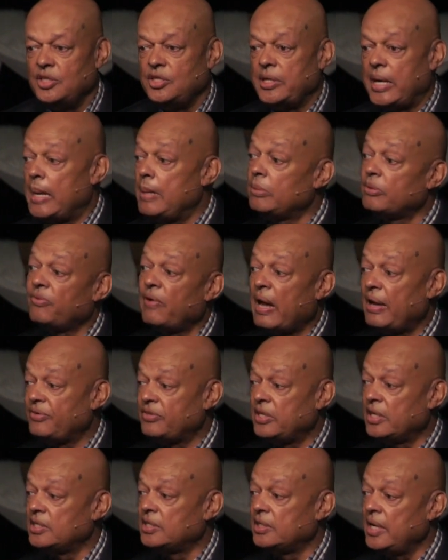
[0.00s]
James
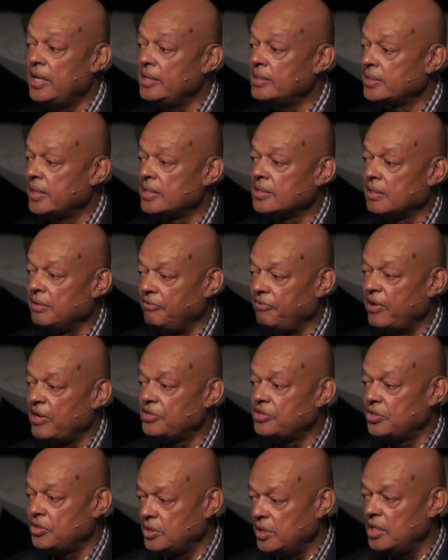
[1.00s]
5:16 says,
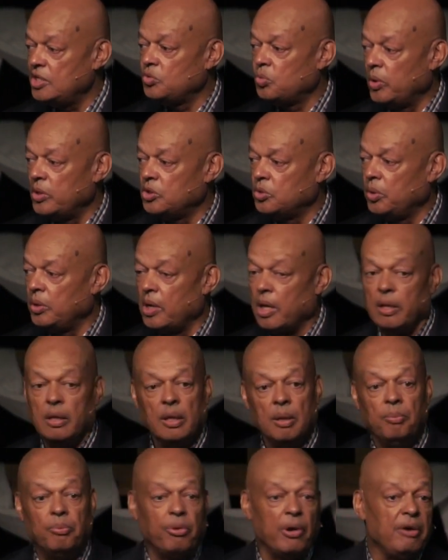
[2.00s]
confess your sins one to another,
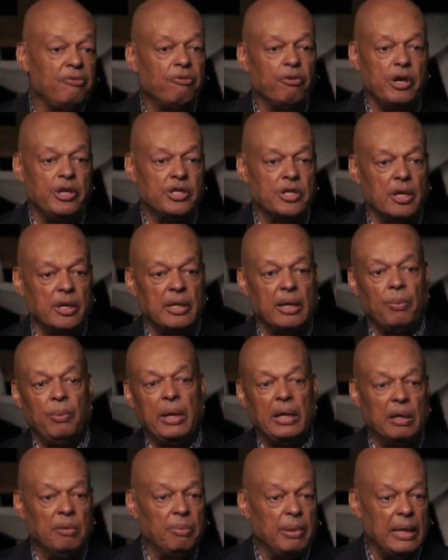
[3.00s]
then pray for each other that
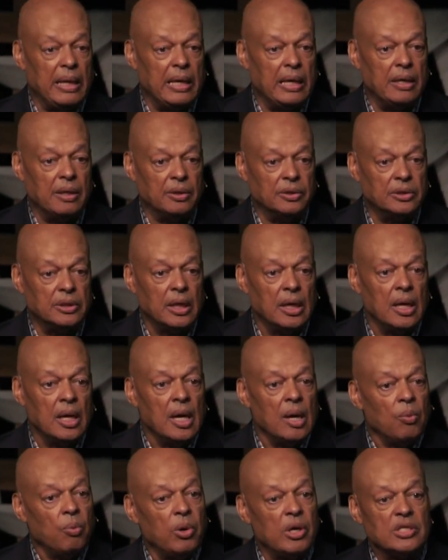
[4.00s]
we can be healed.
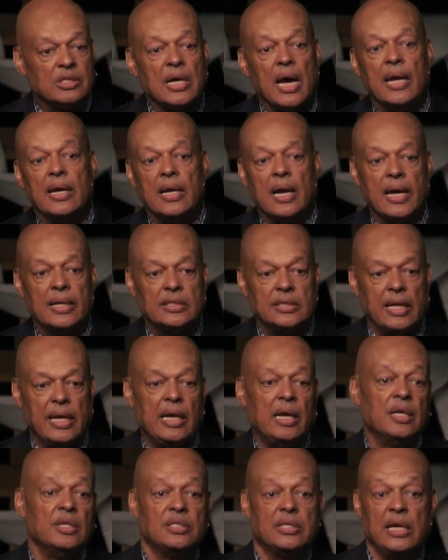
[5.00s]
What does God not say?
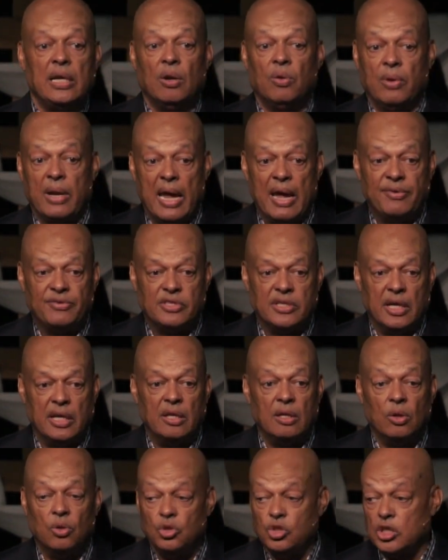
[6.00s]
He didn't say don't have
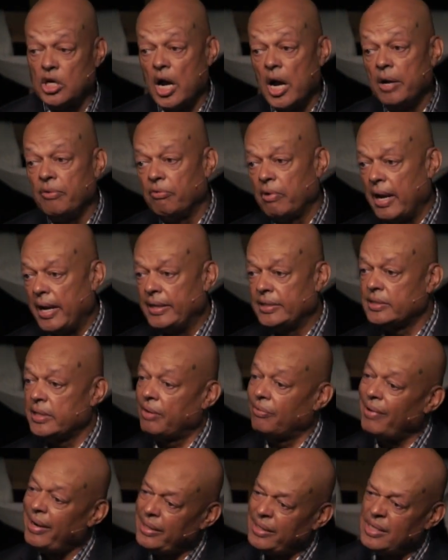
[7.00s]
sin, though John writes,
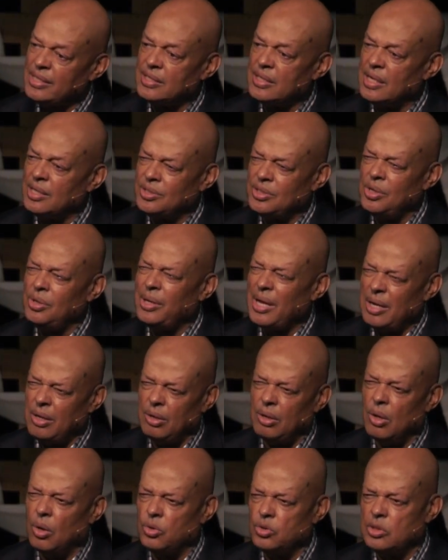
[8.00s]
I write these things to you that
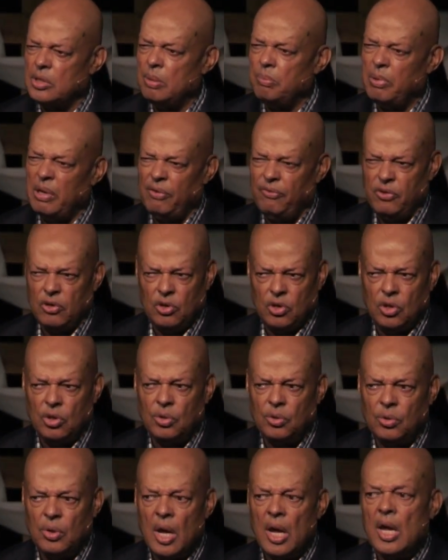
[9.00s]
you don't sin, but if you
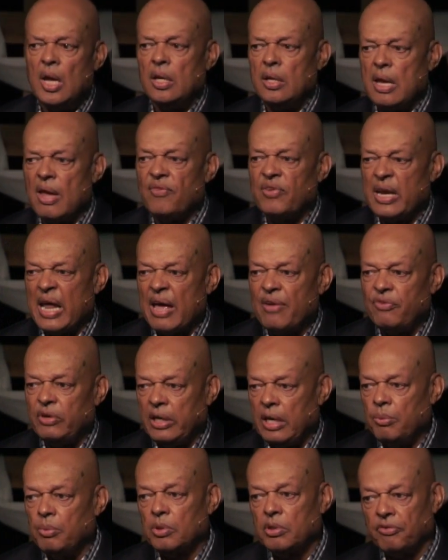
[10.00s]
do, you have an
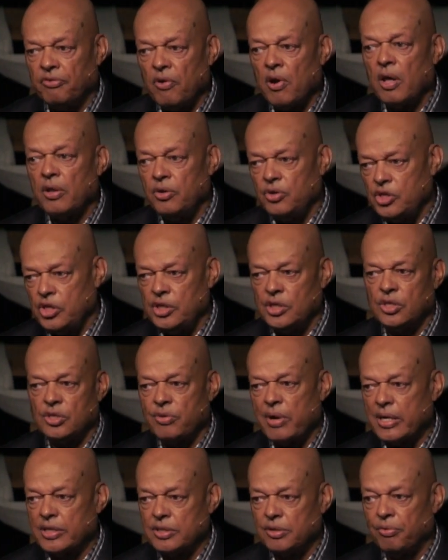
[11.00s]
advocate with the Father, Jesus
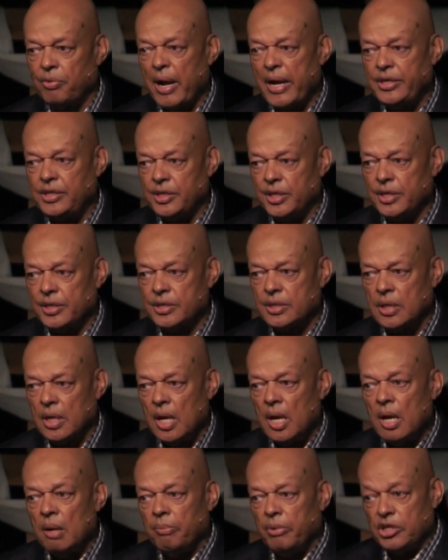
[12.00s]
Christ the righteous.
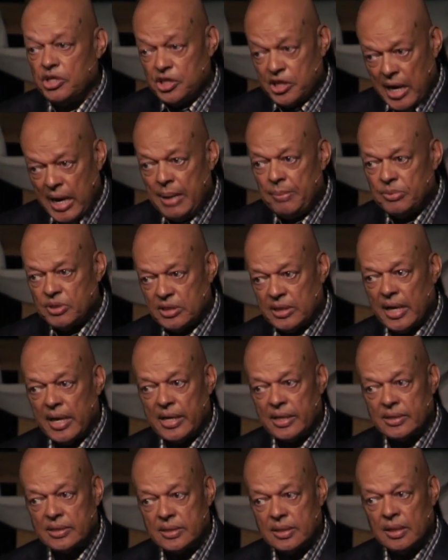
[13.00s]
But James
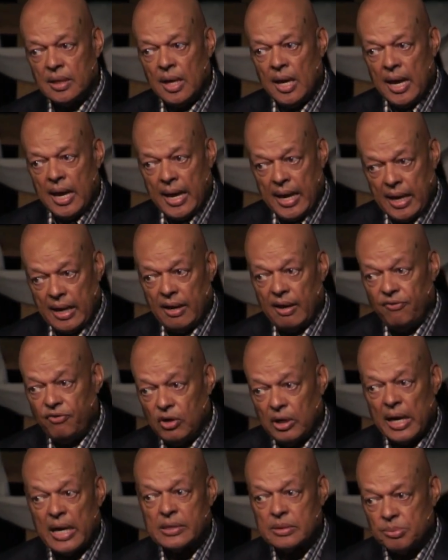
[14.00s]
says, hey, if
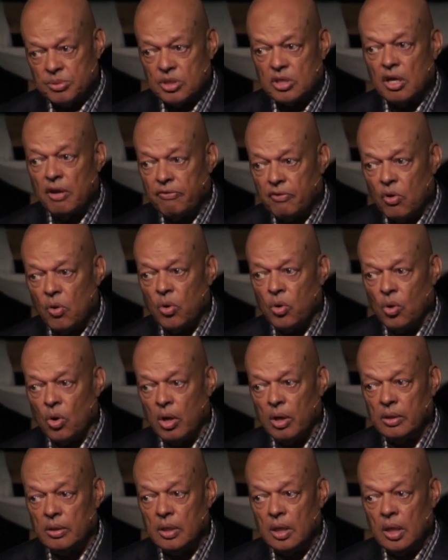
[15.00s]
you got some stuff going
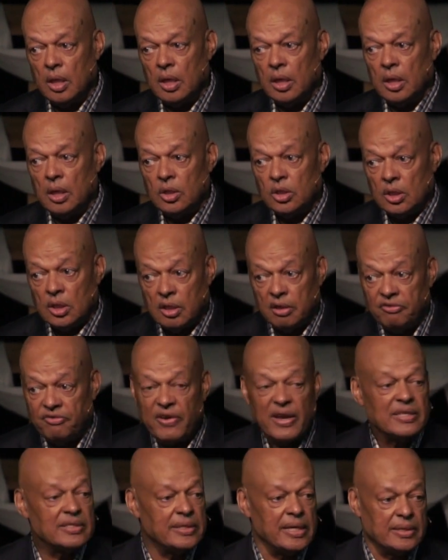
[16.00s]
on,
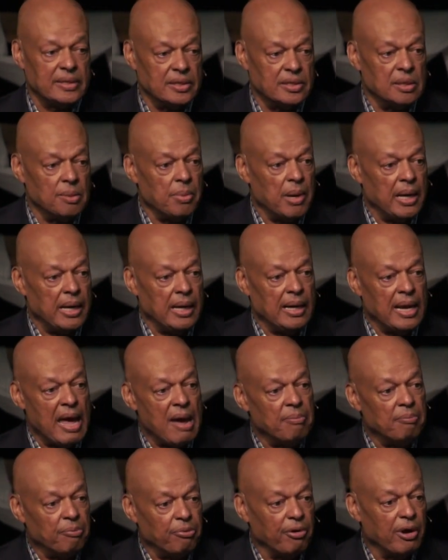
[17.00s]
confess that to somebody and
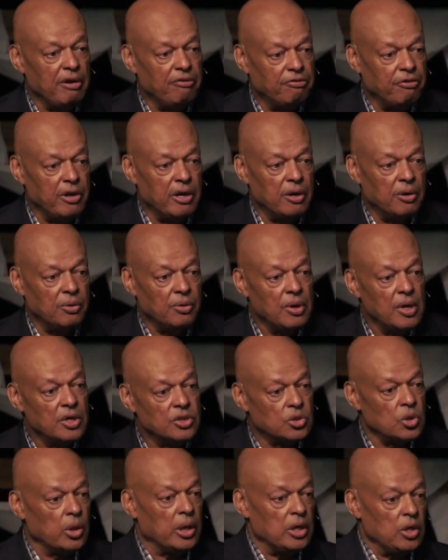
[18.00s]
have them pray for you
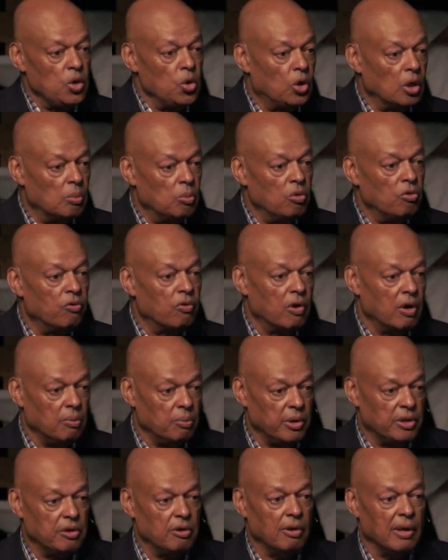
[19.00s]
so that you can move
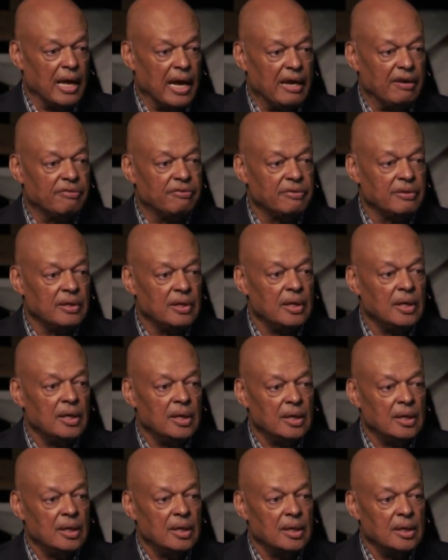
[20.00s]
on with your life.
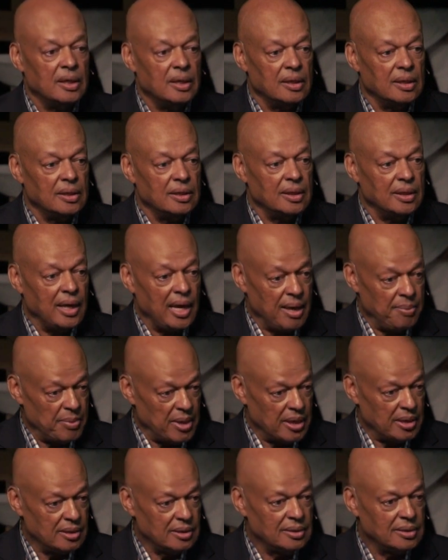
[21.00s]

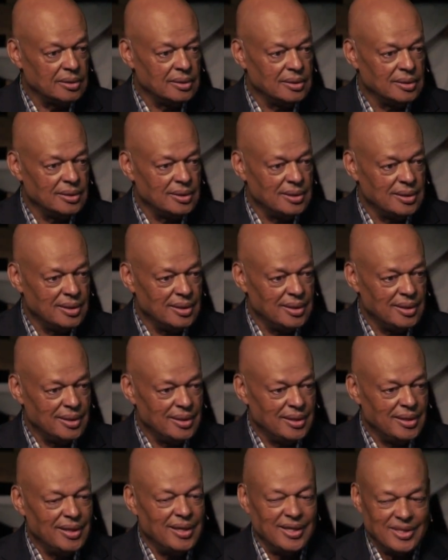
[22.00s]
Amen? Amen.
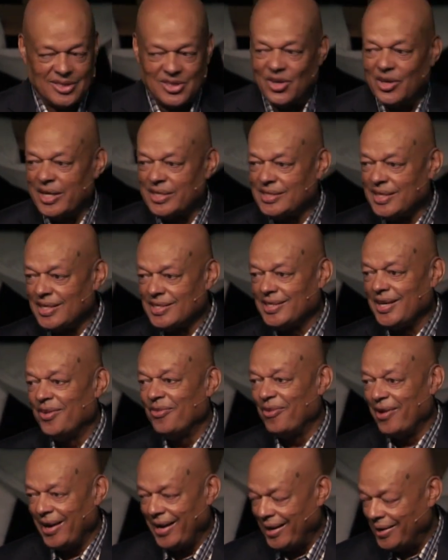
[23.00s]
So let's just
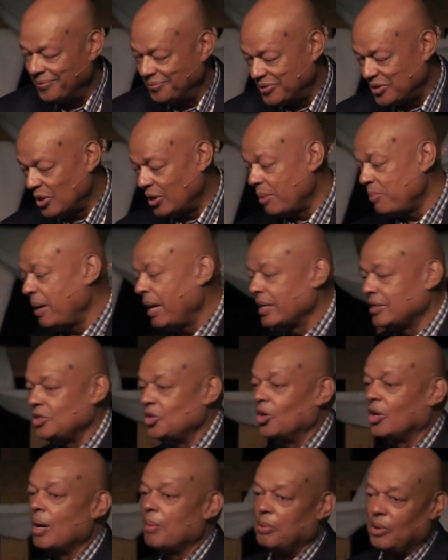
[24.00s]
get ready. So let me ask
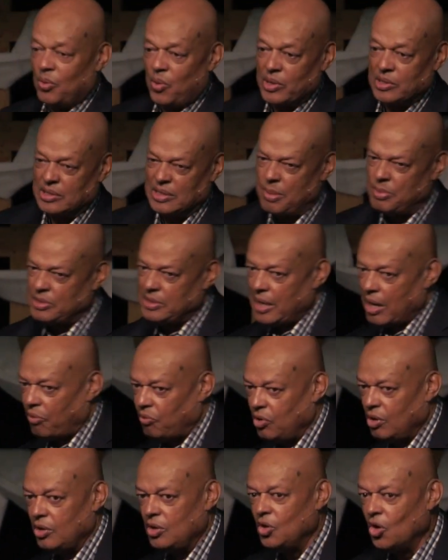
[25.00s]
you a couple of questions. Let me see how
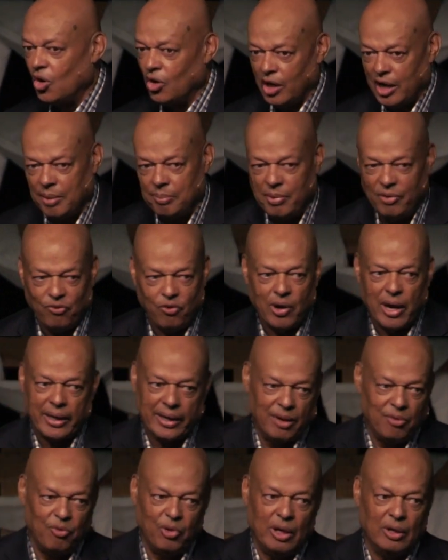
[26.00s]
real you're going to get before I
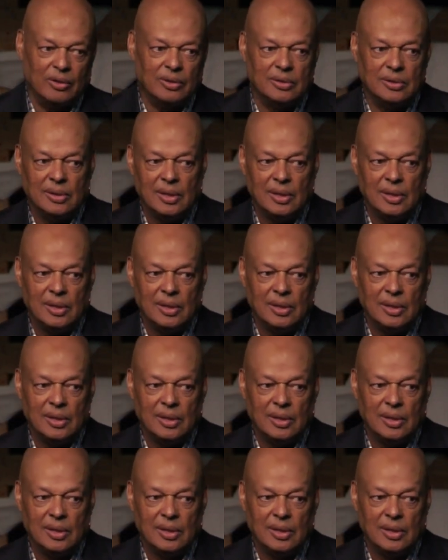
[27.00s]
get real.